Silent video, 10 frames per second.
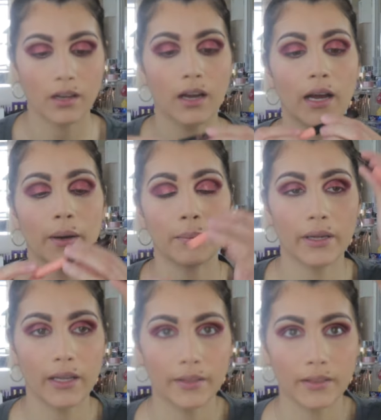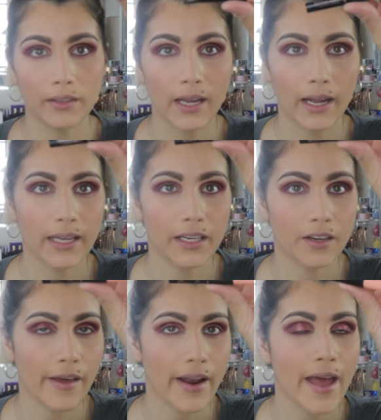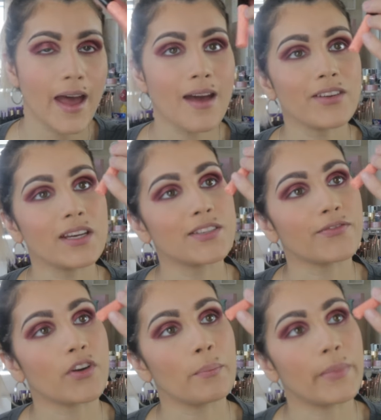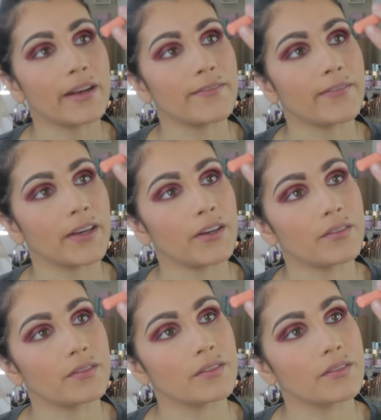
um, and the eyeliner that I have is from Benefit